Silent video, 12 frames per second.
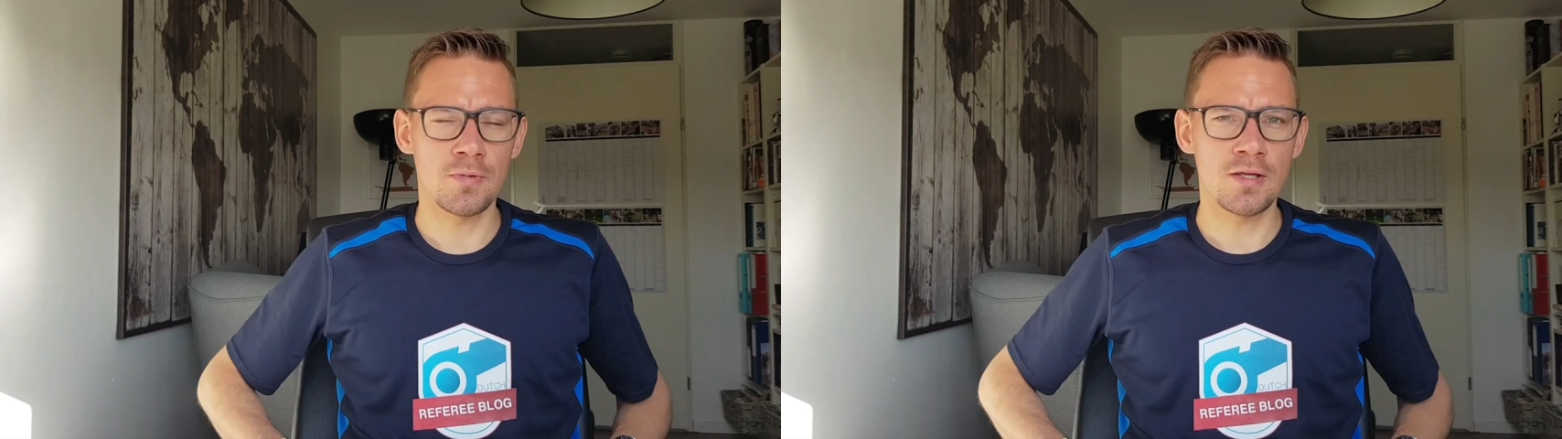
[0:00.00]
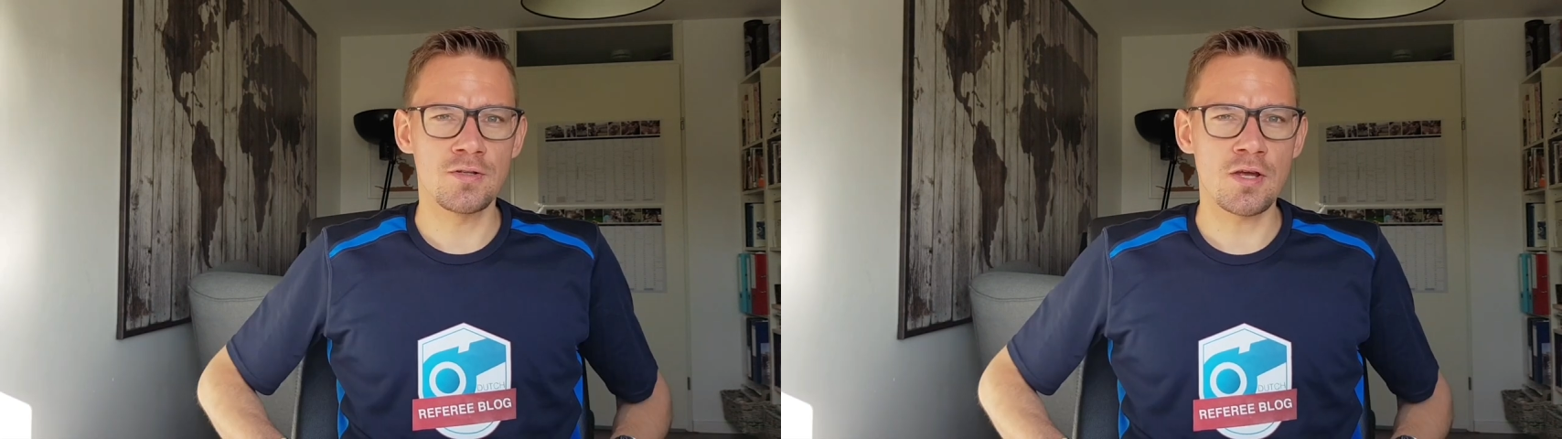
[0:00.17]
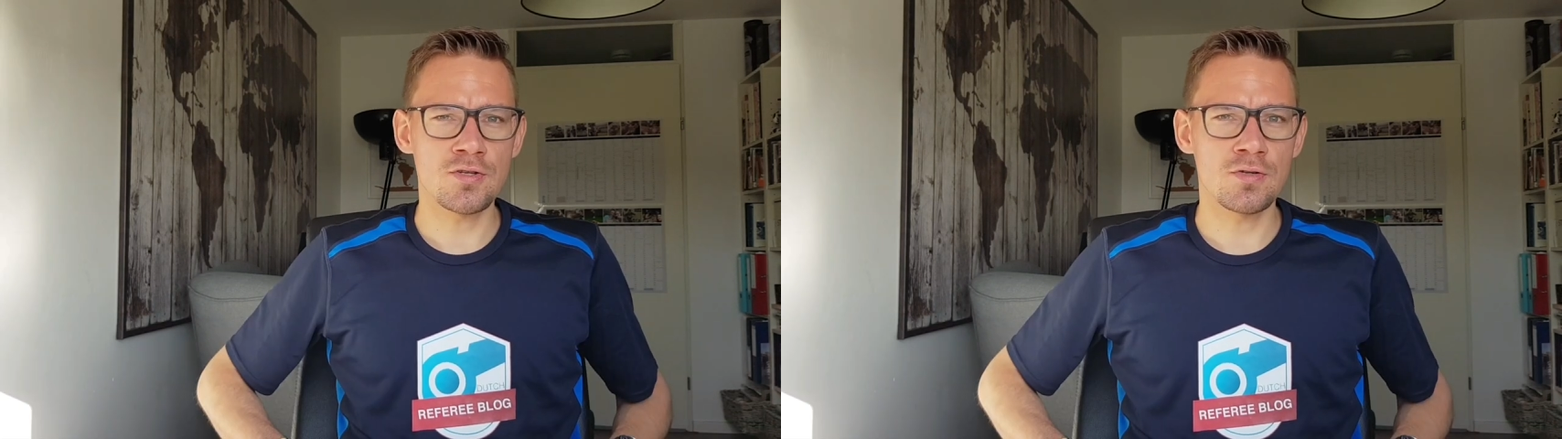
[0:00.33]

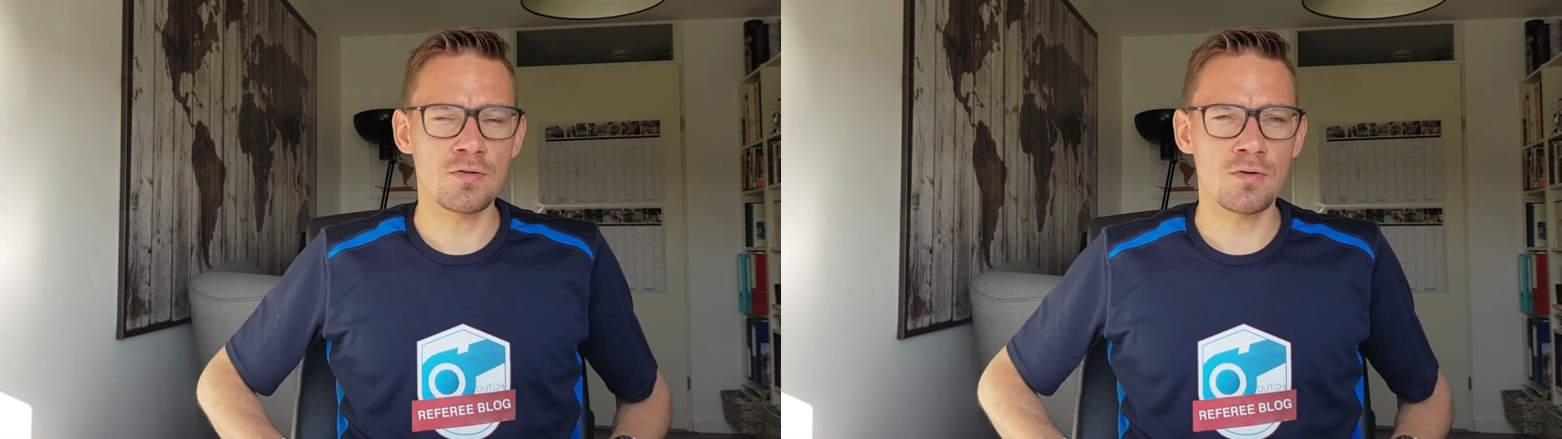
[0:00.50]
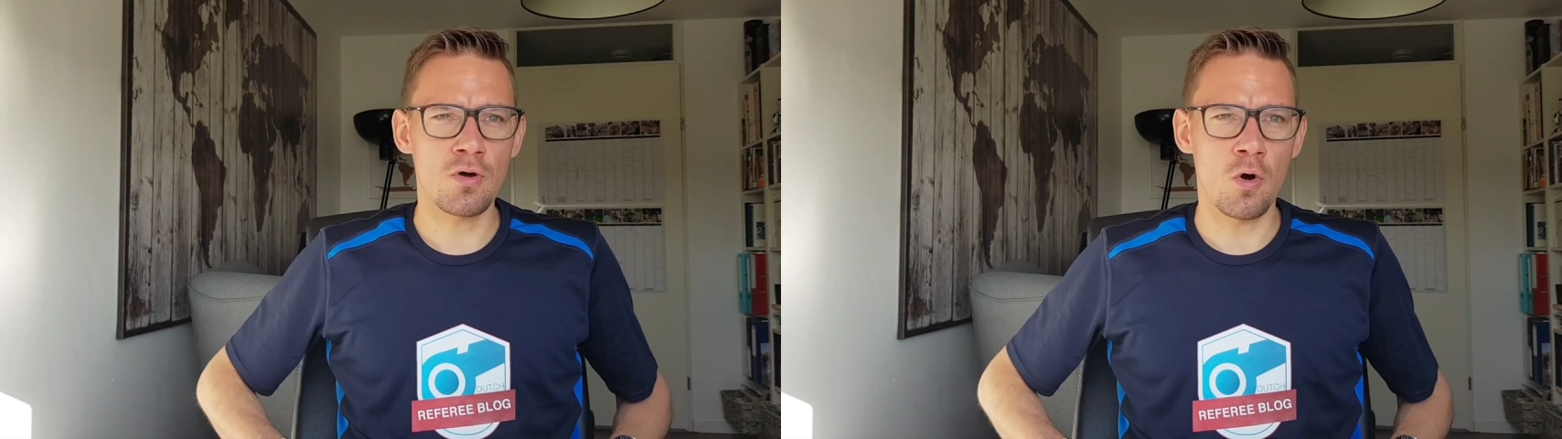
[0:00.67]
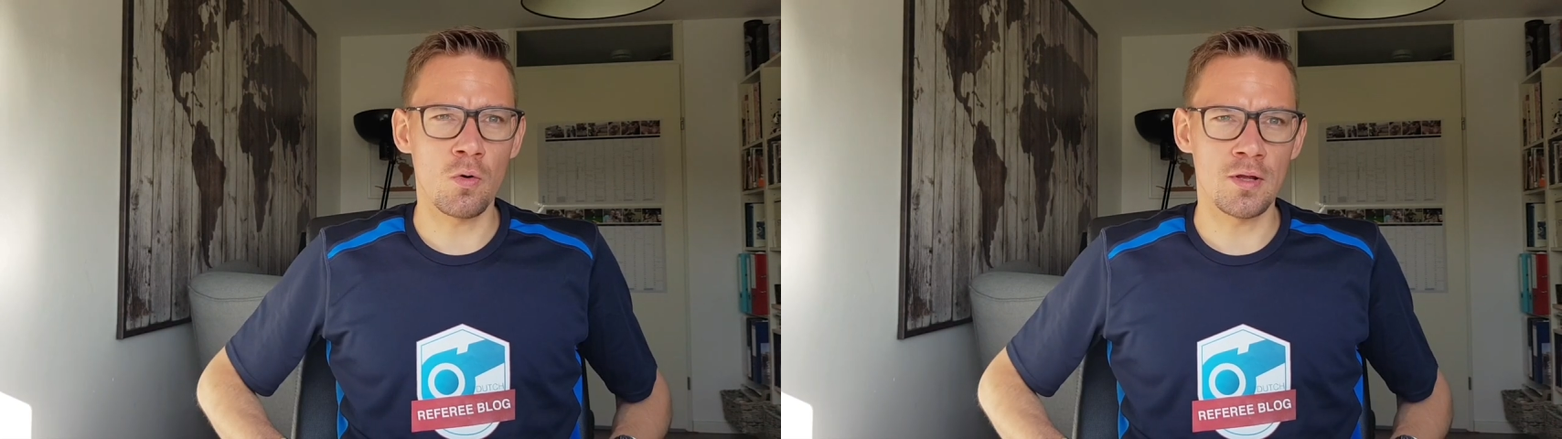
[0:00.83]
It
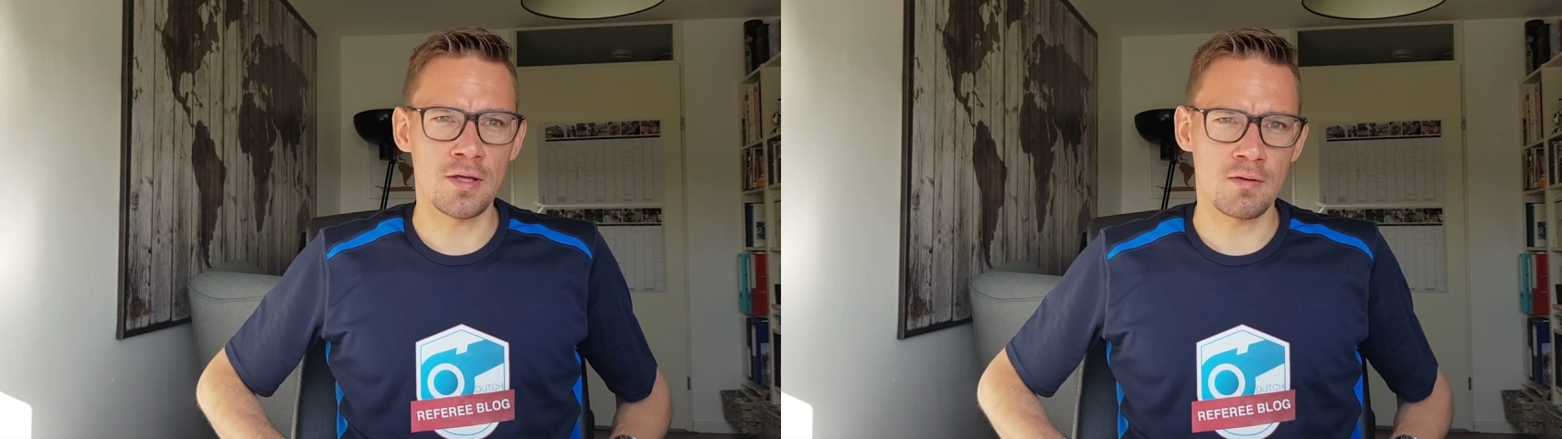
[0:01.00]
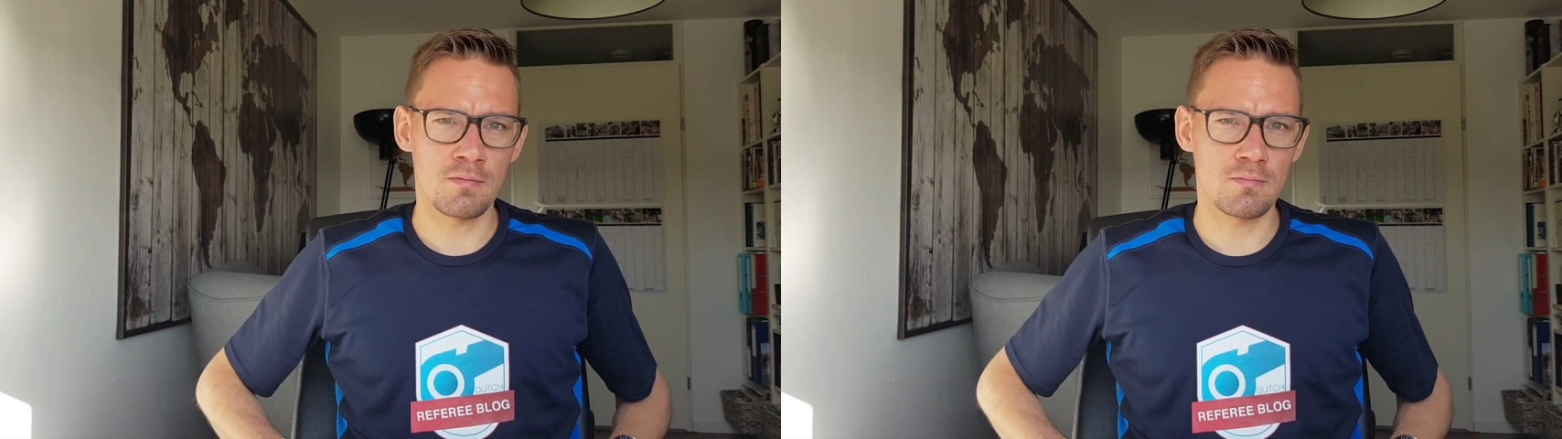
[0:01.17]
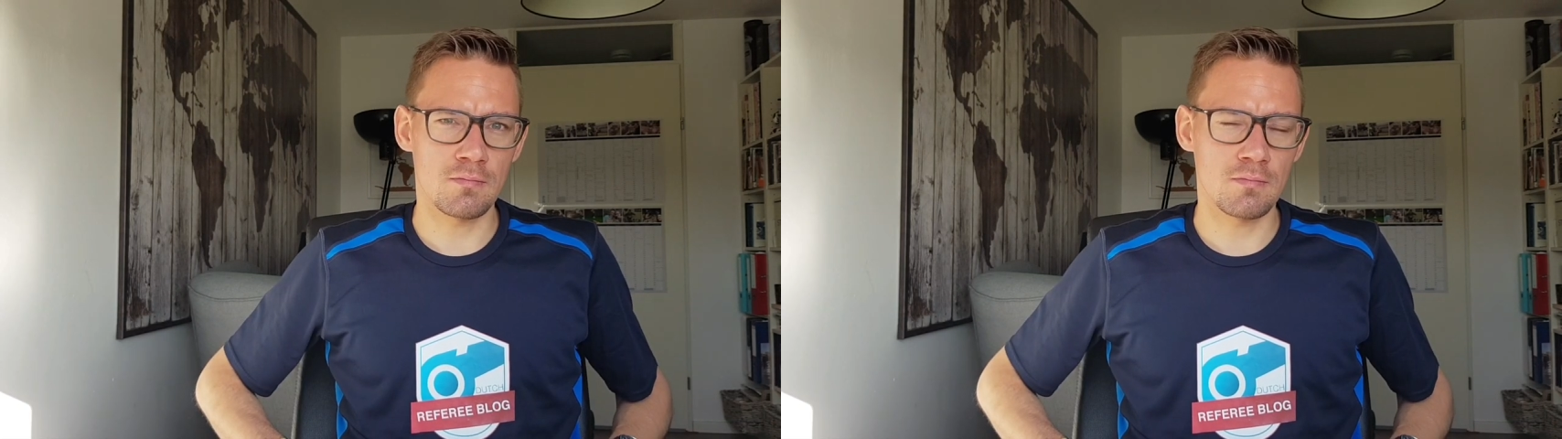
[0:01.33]
doesn't only